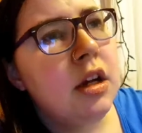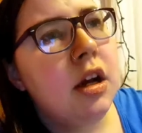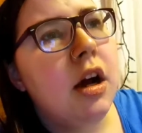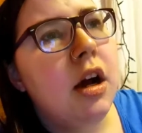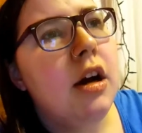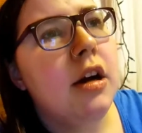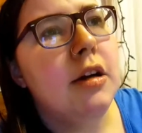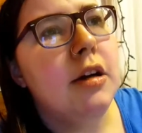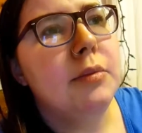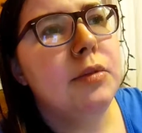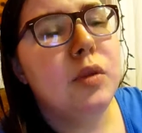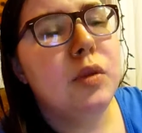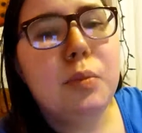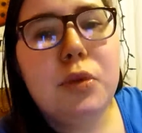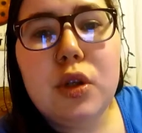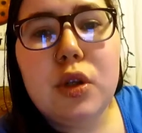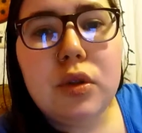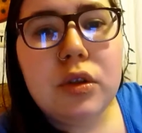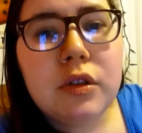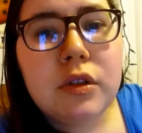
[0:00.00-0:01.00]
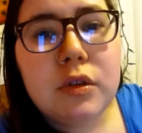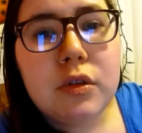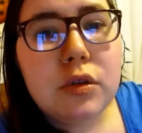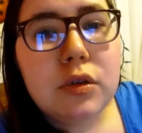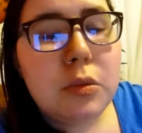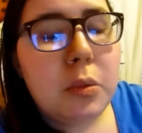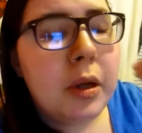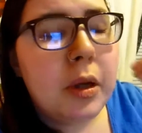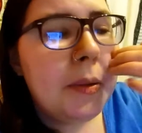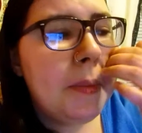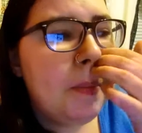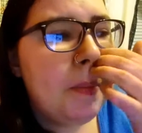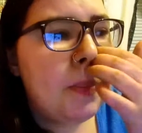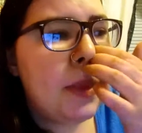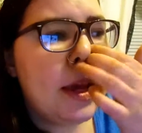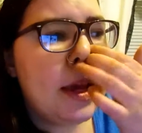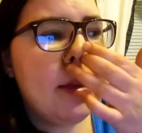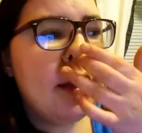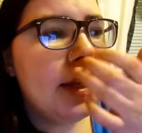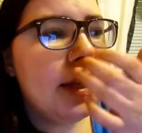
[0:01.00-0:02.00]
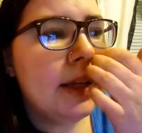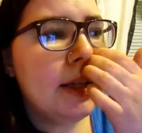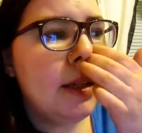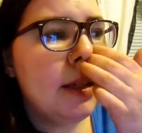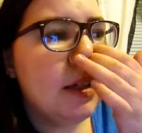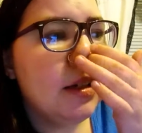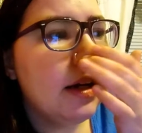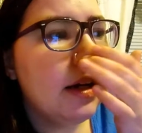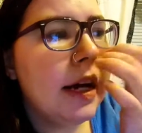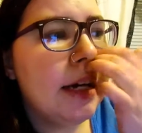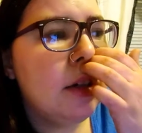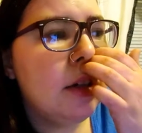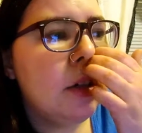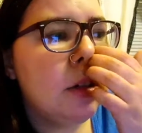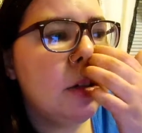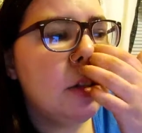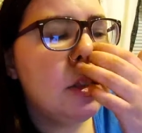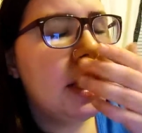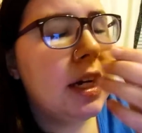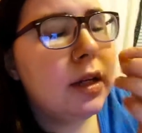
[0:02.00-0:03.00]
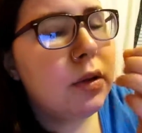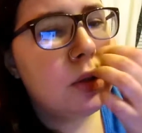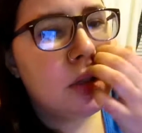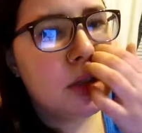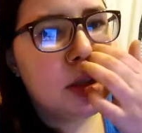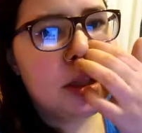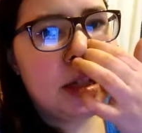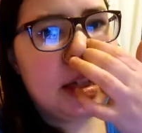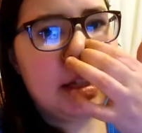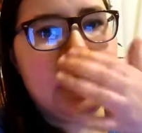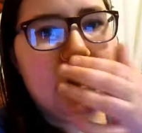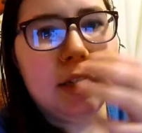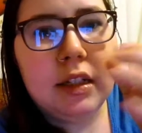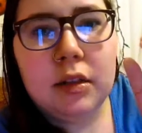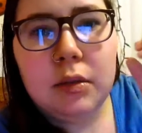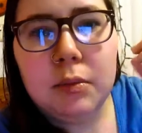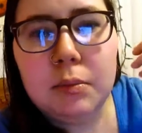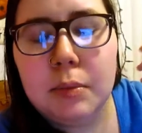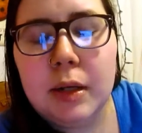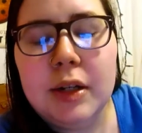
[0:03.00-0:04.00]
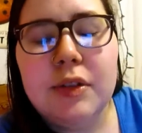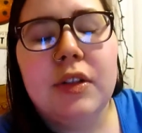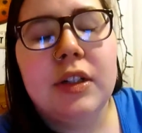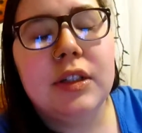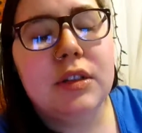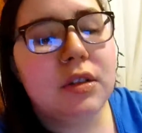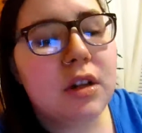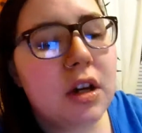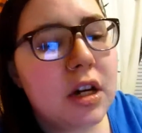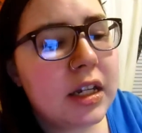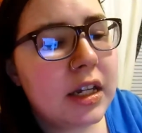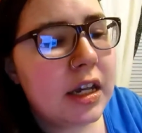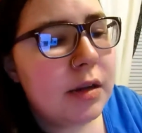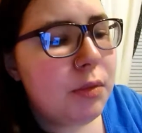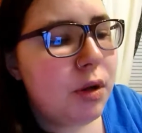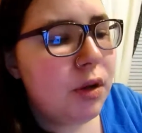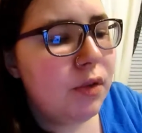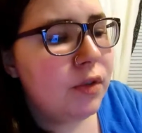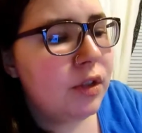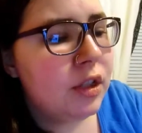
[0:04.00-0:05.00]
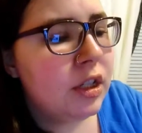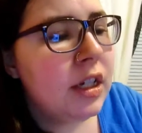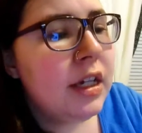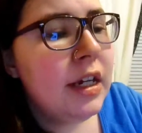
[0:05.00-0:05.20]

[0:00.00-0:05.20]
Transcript: um, some YouTube and then I showered and then my friend Scott came over